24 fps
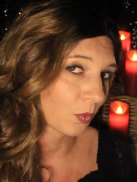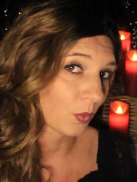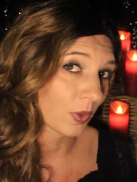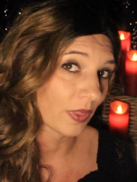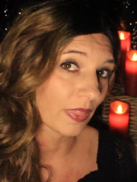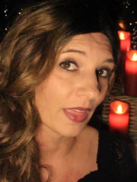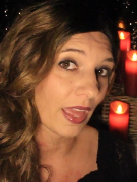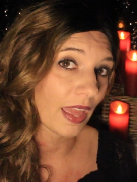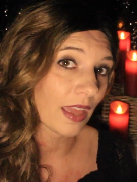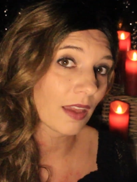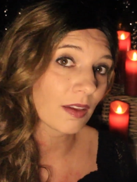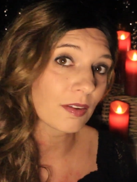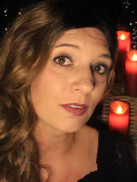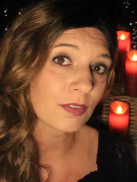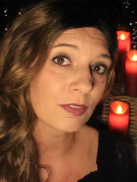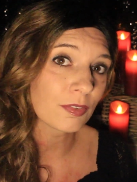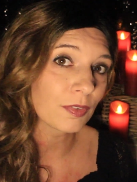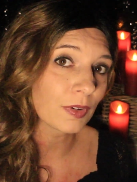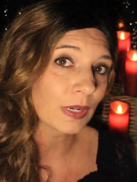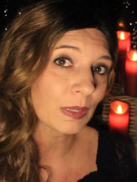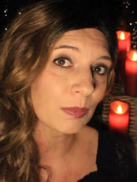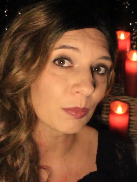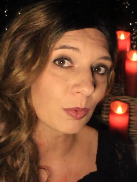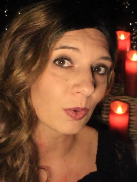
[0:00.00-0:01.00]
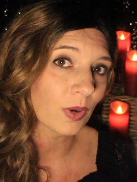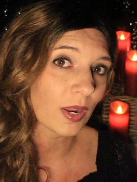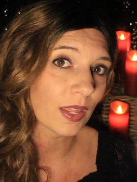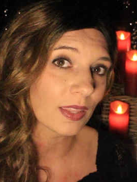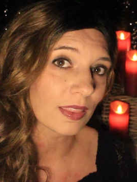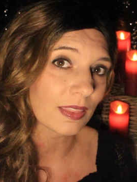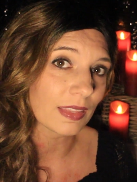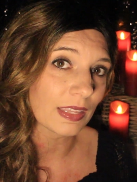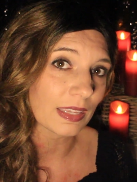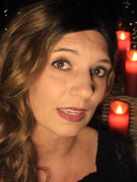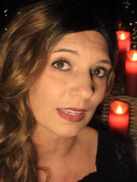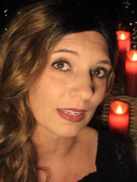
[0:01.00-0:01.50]
With every
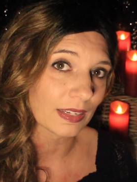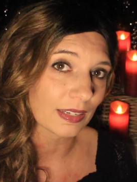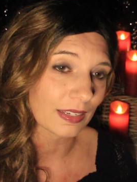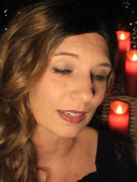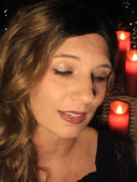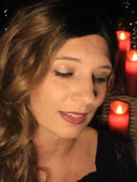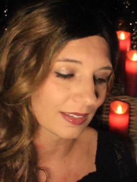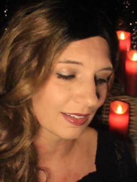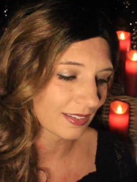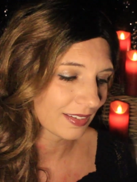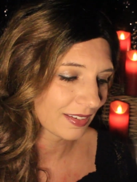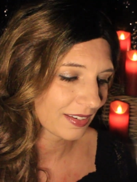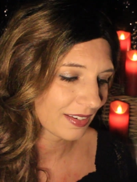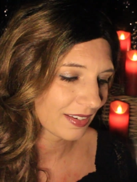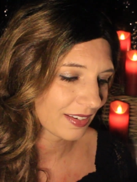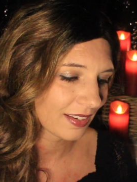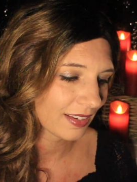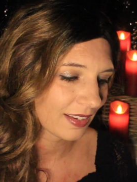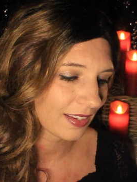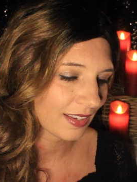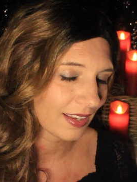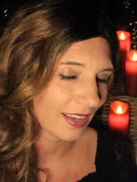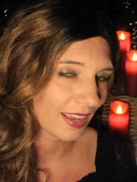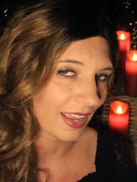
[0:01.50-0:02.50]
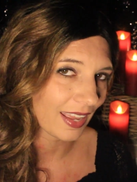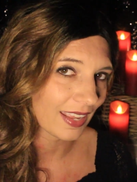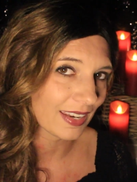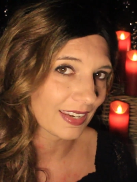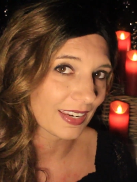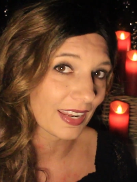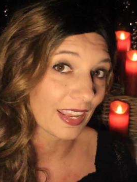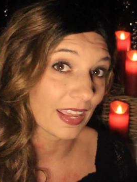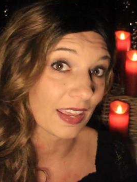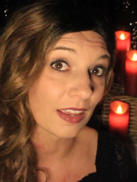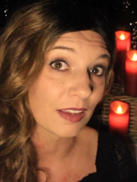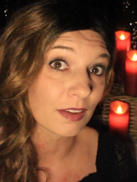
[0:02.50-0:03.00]
breath in
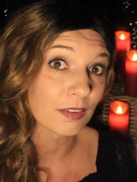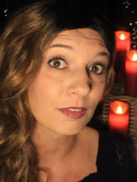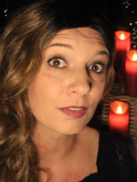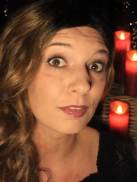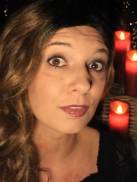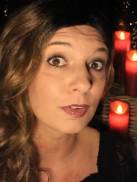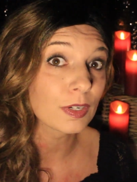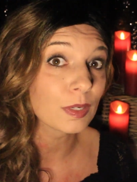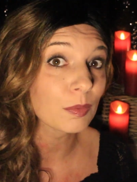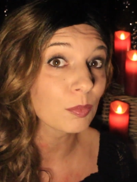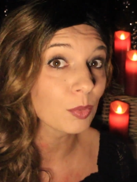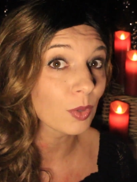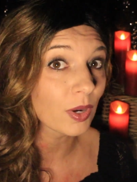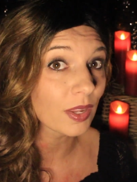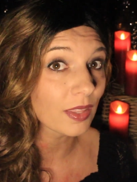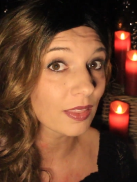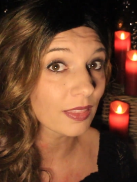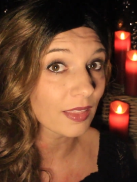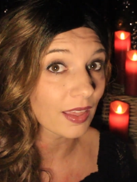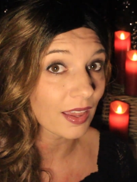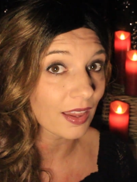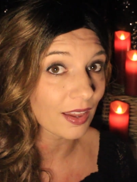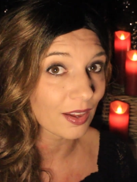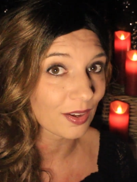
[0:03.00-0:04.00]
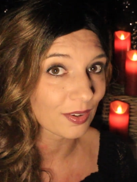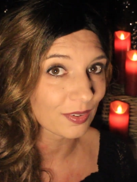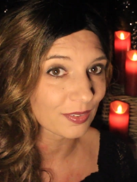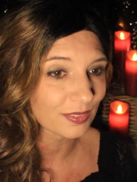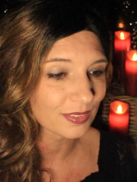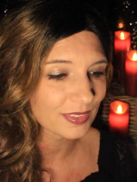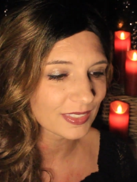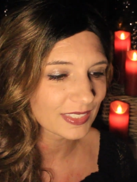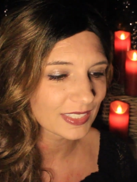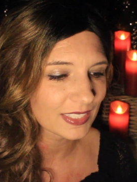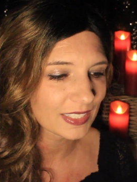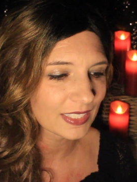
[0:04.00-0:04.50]
and every breath
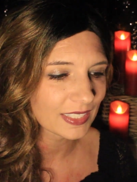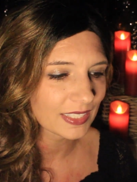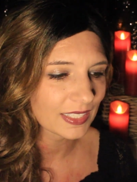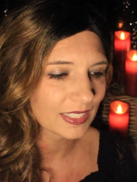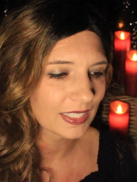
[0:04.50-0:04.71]
out,